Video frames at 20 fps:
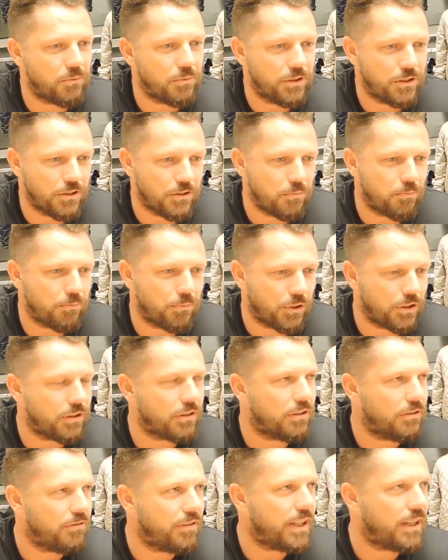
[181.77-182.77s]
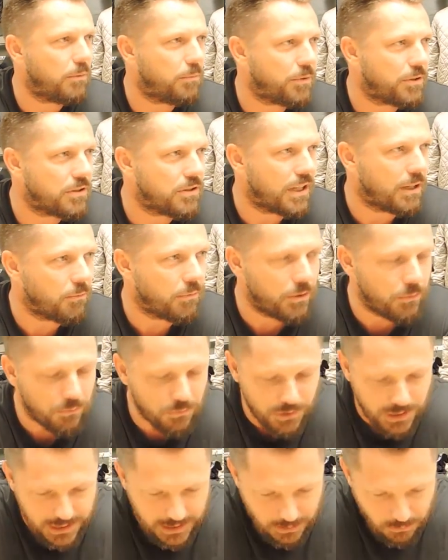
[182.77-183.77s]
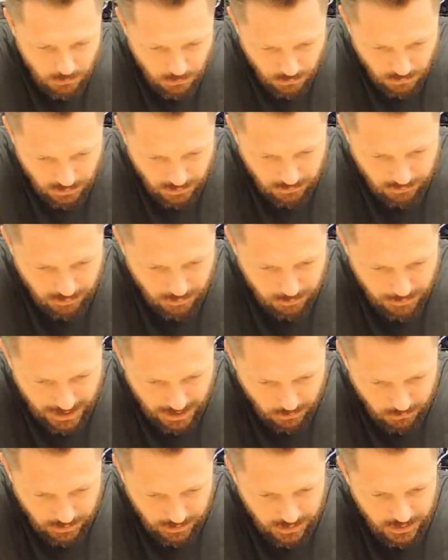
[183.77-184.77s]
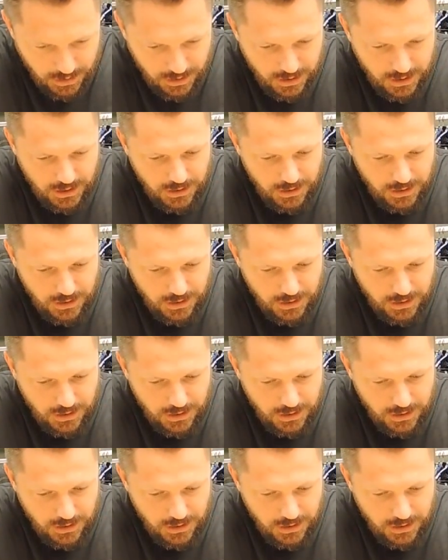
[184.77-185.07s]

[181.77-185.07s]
we're just product developers, and we really work from our